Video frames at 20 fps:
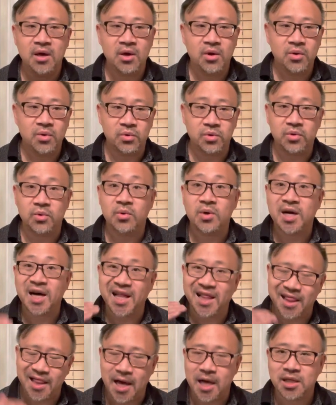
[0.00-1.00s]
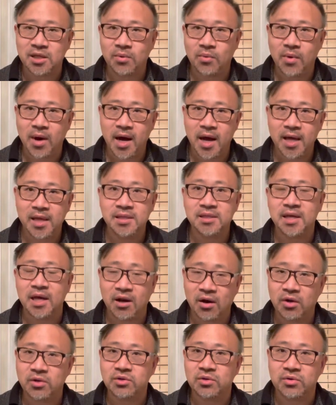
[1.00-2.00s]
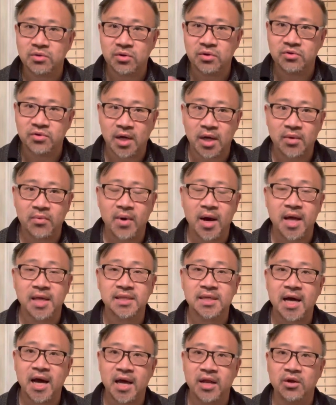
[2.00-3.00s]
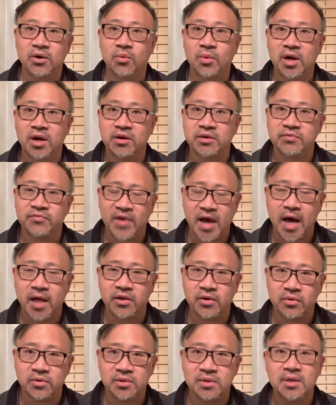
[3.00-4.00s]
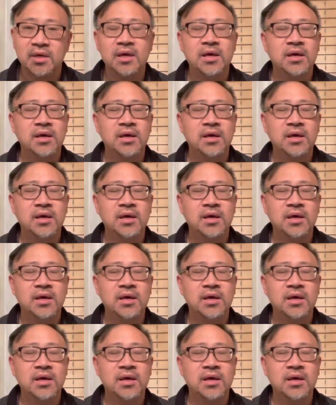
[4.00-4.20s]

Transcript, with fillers: who do collect wines and also to drink wines. I know what are values.